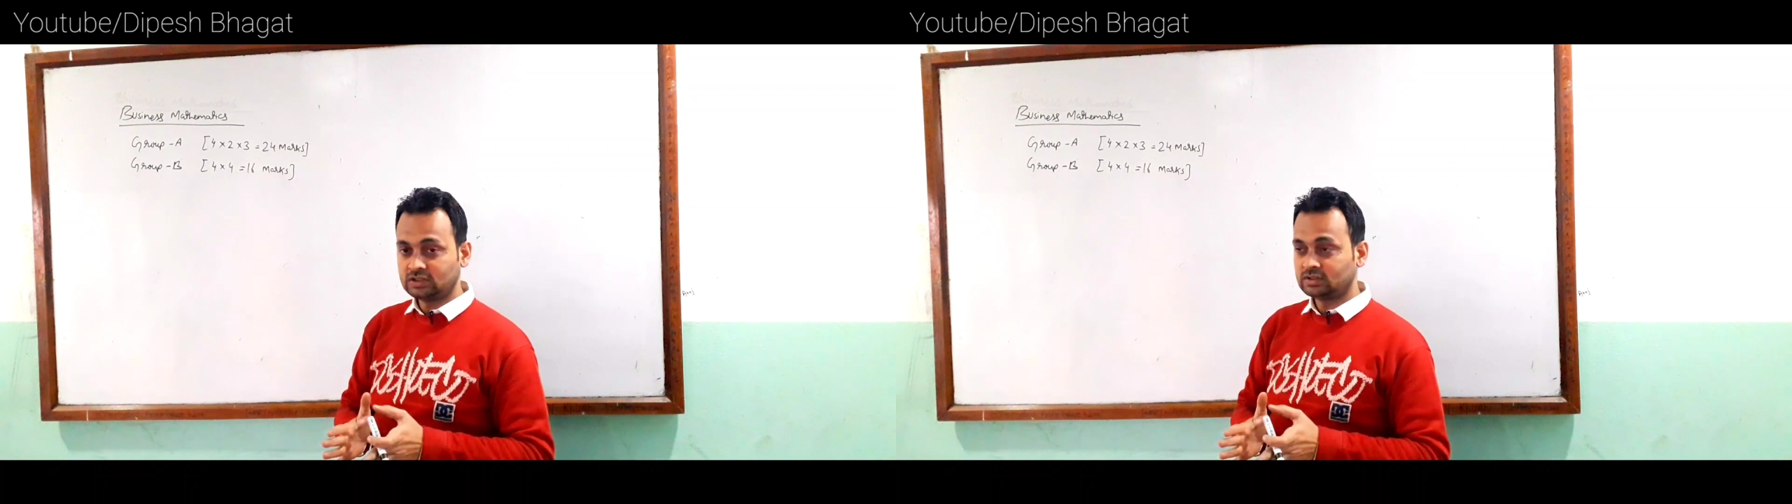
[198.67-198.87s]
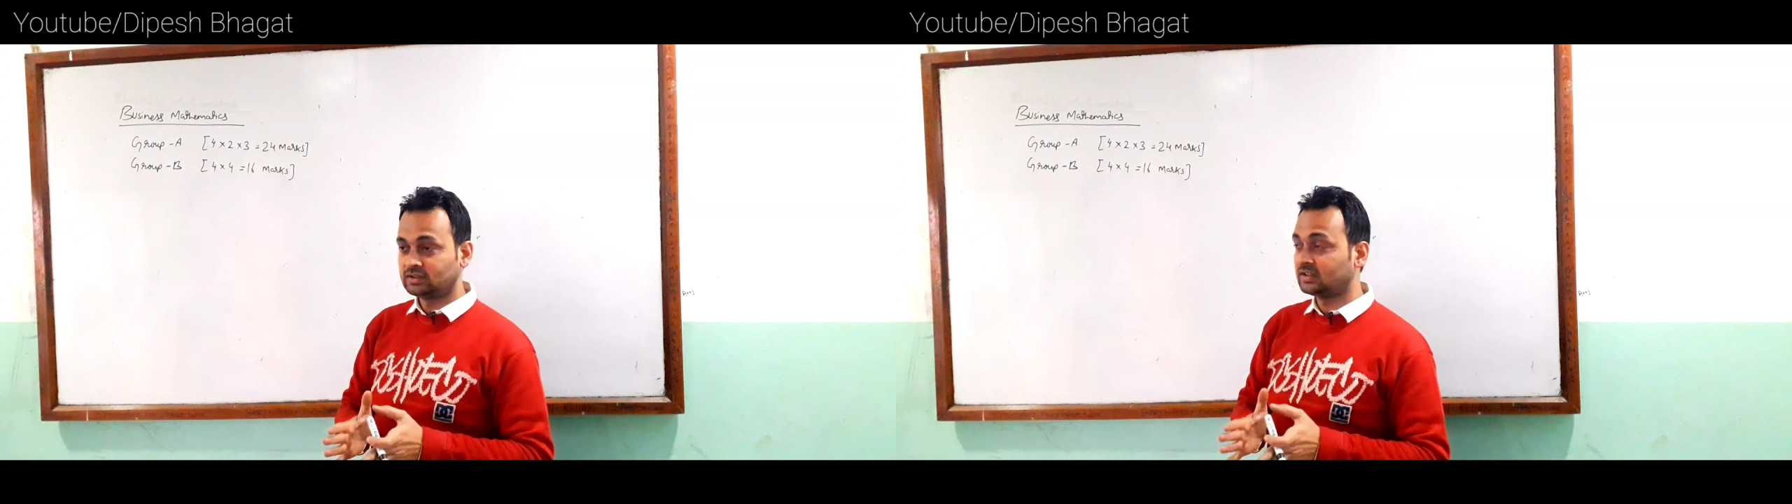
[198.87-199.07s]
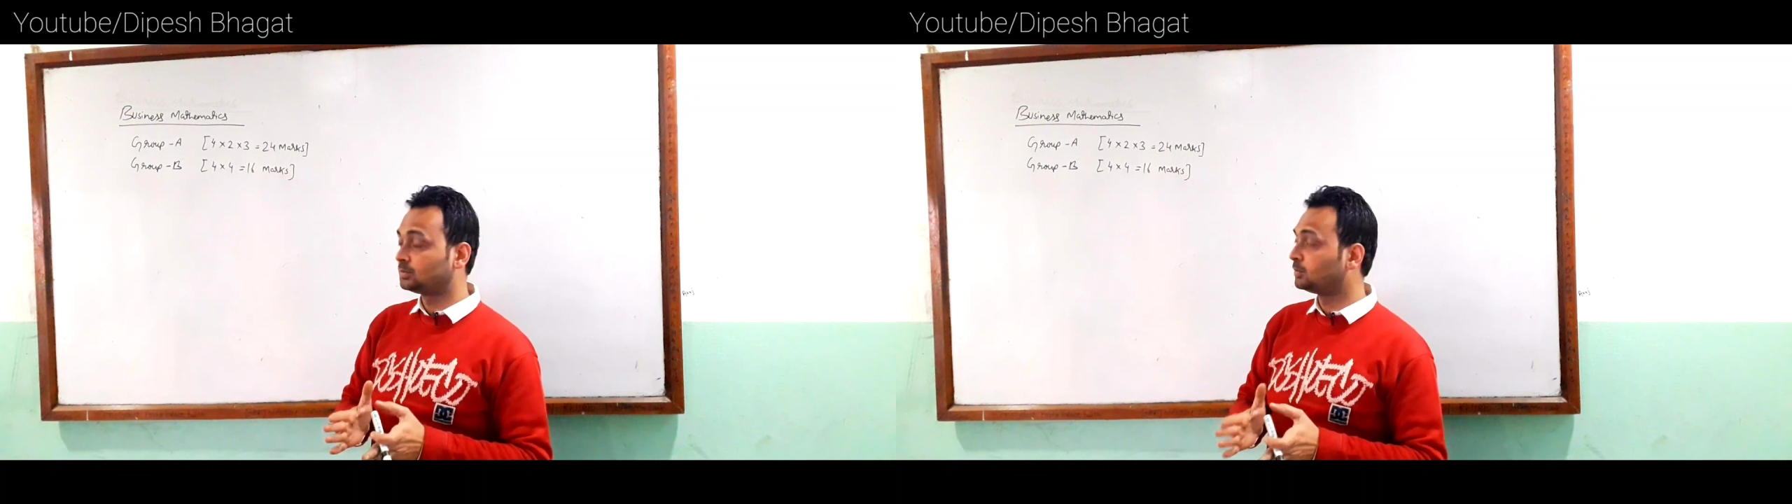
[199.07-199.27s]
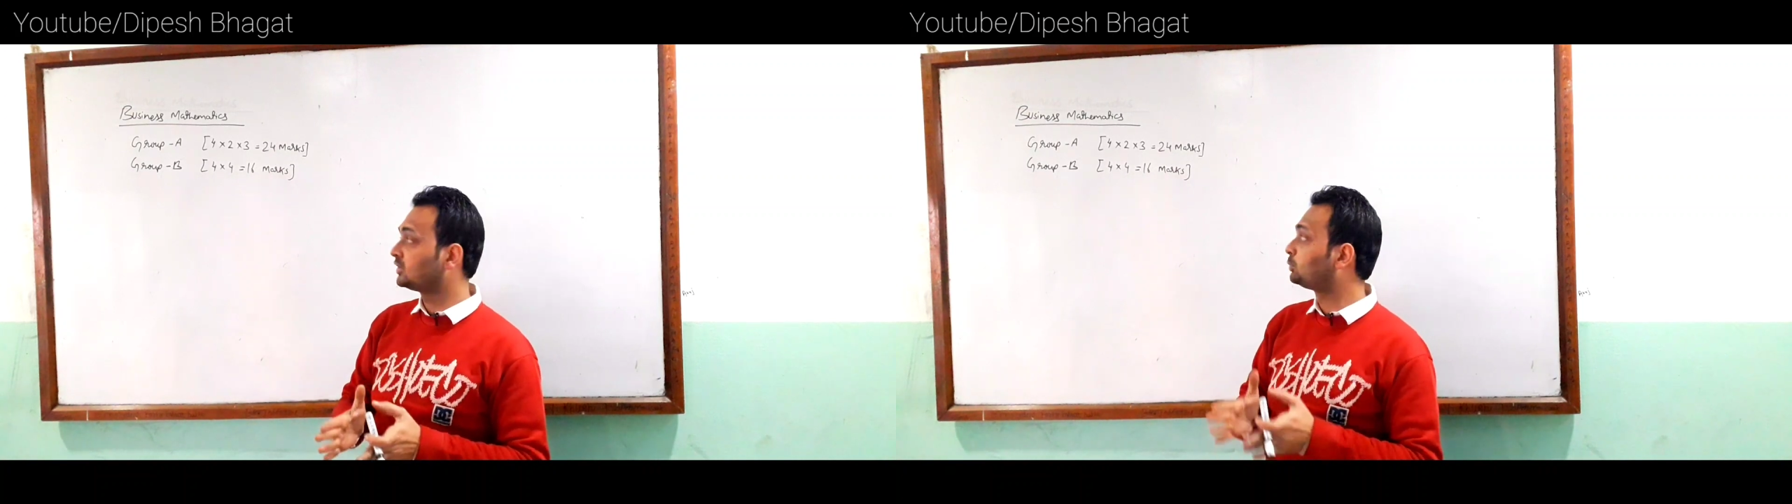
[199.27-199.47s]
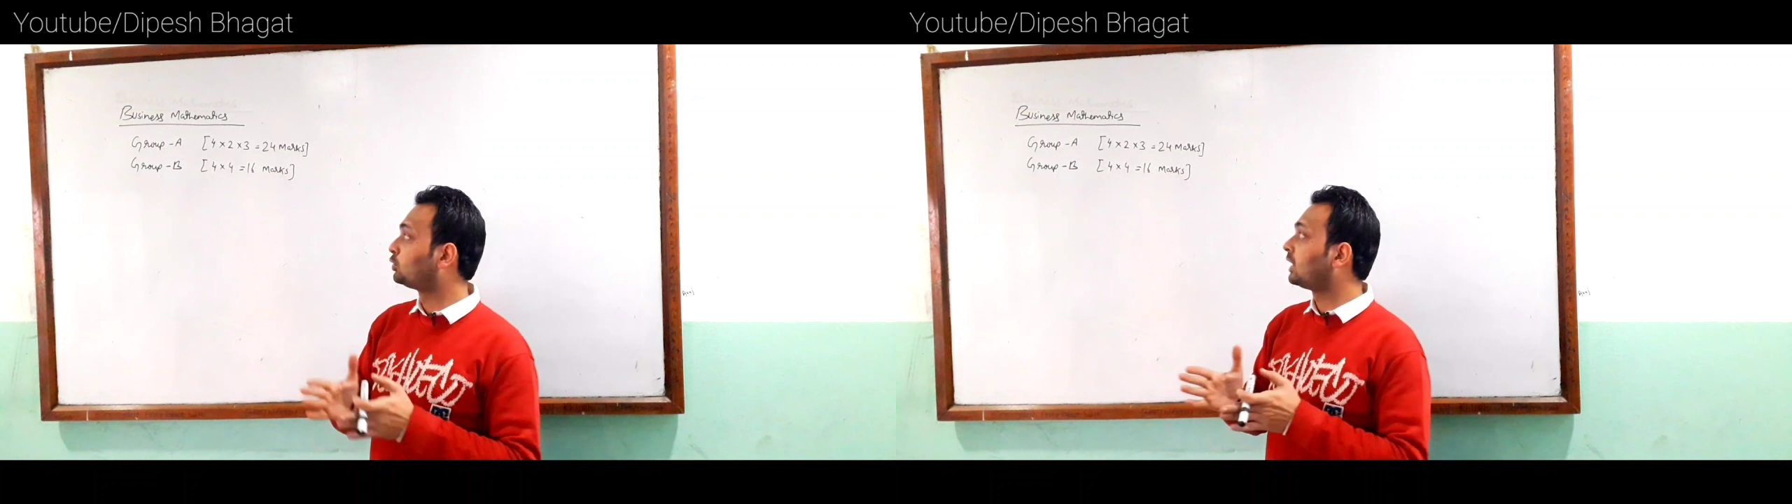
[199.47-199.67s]
there is
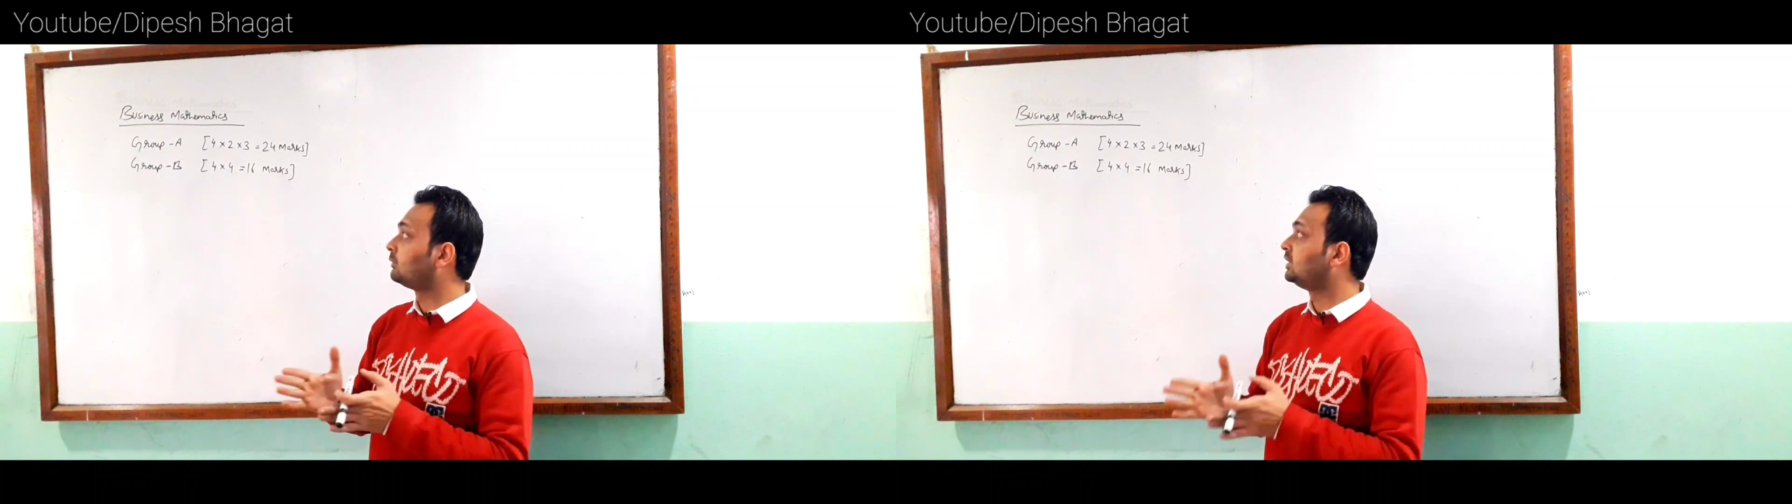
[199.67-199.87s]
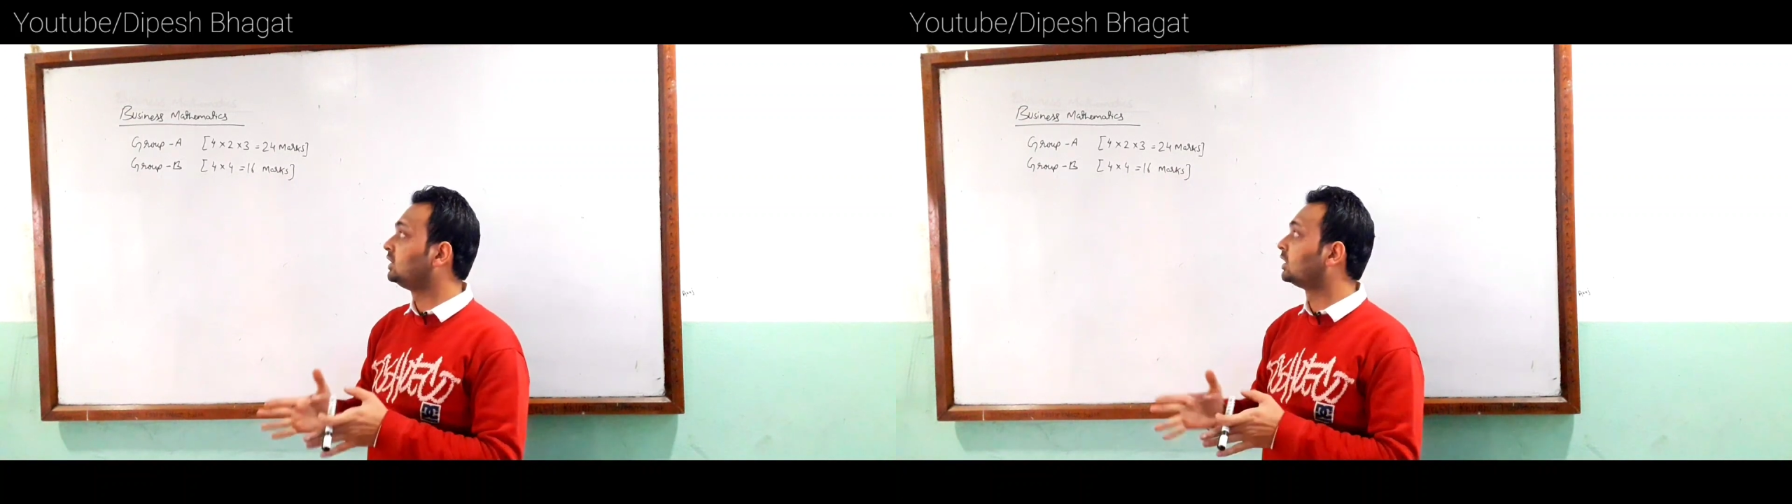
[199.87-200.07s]
much probability